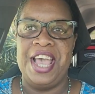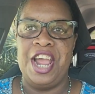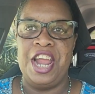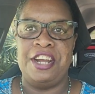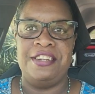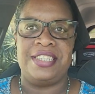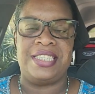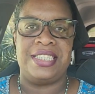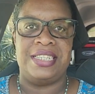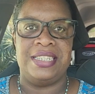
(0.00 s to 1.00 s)

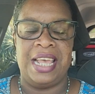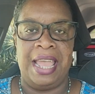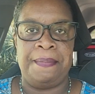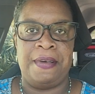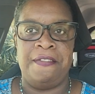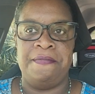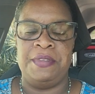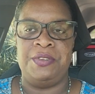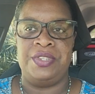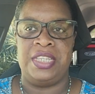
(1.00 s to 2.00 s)
Hertz type of
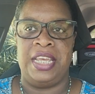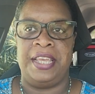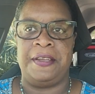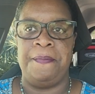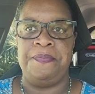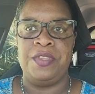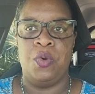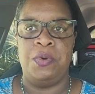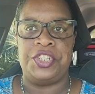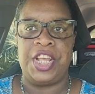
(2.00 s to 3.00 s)
music,
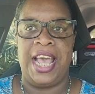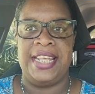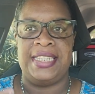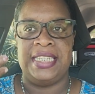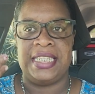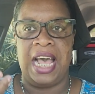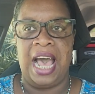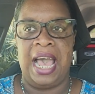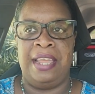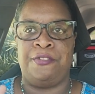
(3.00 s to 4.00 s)
which has this
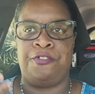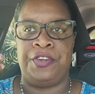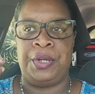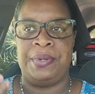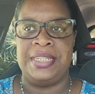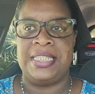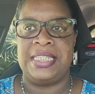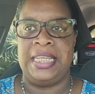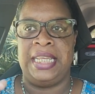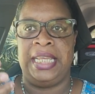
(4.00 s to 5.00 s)
high
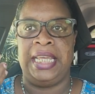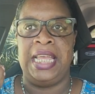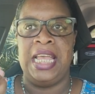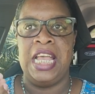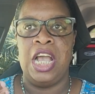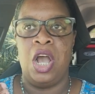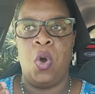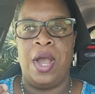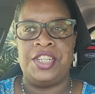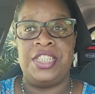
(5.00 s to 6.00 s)
frequency
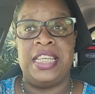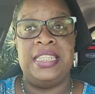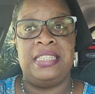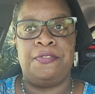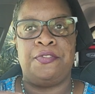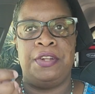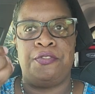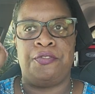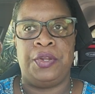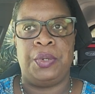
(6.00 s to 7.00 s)
or I should say different
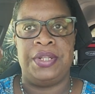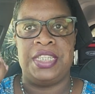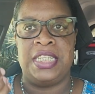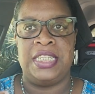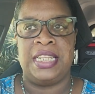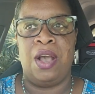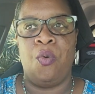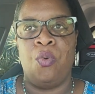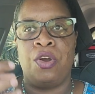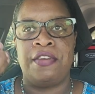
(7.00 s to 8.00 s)
frequencies that
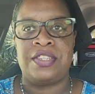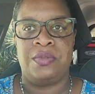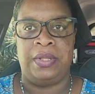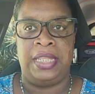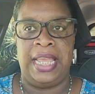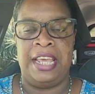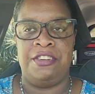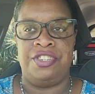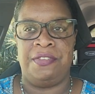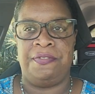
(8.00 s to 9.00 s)
works with the
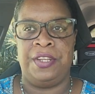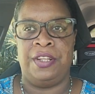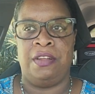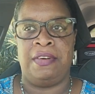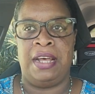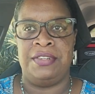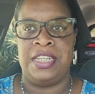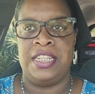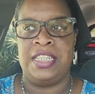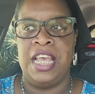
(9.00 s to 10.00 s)
energy field around
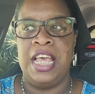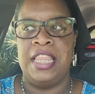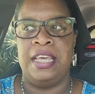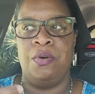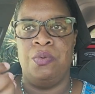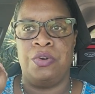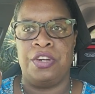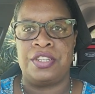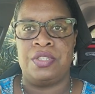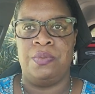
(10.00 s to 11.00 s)
us, that
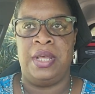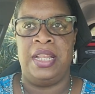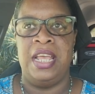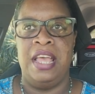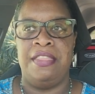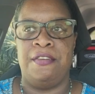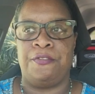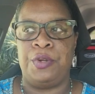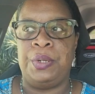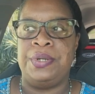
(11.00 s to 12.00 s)
works with the
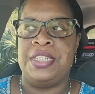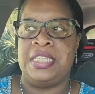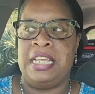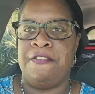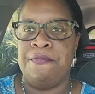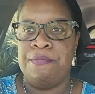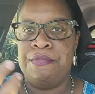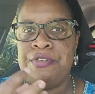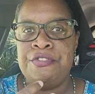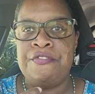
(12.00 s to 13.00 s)
frequency of
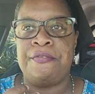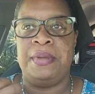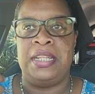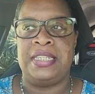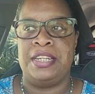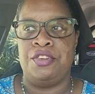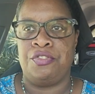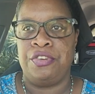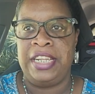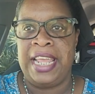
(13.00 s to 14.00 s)
movement and
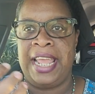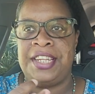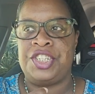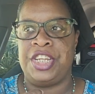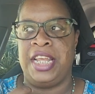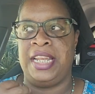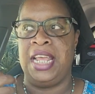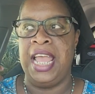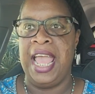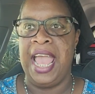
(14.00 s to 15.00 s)
creation.
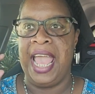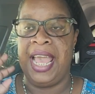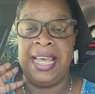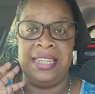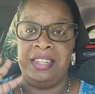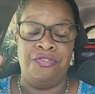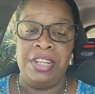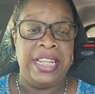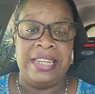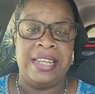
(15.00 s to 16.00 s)
And
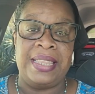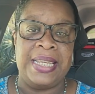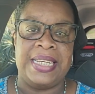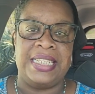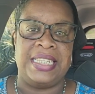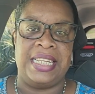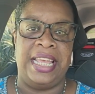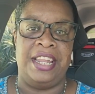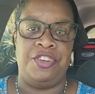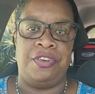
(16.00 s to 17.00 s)
really nothing could
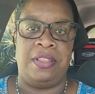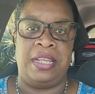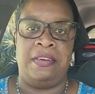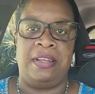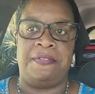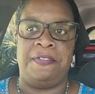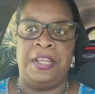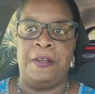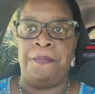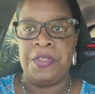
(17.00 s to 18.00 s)
stay in your etheric
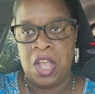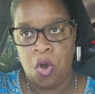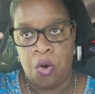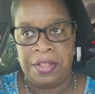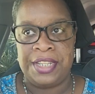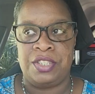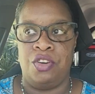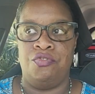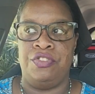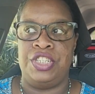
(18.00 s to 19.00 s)
field or this
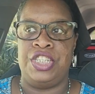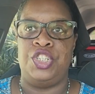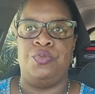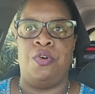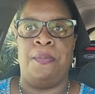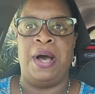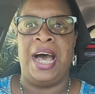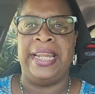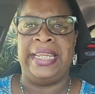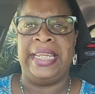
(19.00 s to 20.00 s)
residual
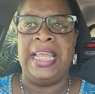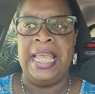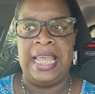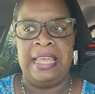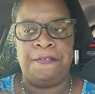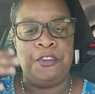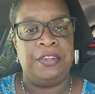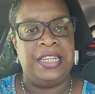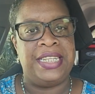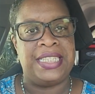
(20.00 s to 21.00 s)
body if you're
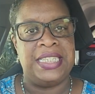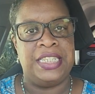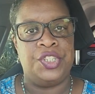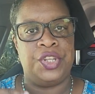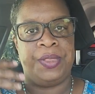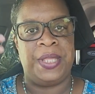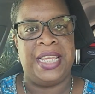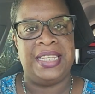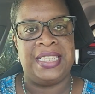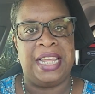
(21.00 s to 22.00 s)
listening to
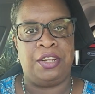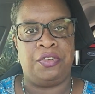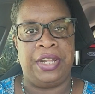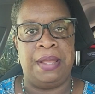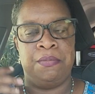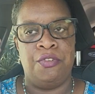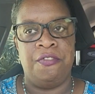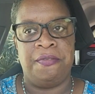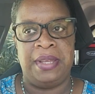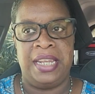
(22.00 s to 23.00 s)
things that create
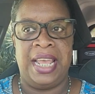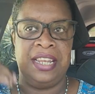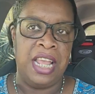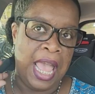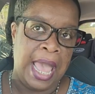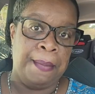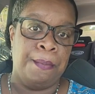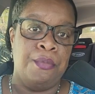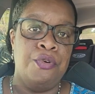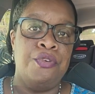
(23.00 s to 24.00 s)
movement and, and
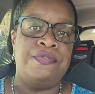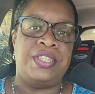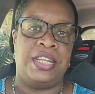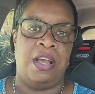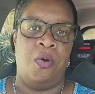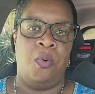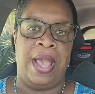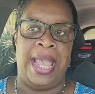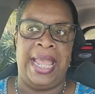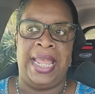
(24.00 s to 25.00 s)
moves it
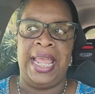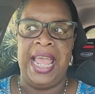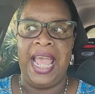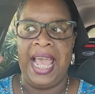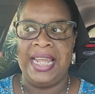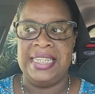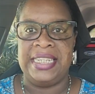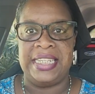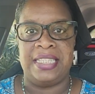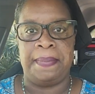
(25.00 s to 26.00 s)
away and
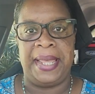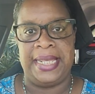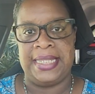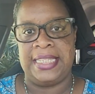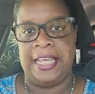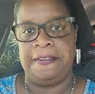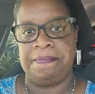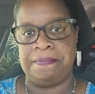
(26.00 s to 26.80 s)
dissipates it.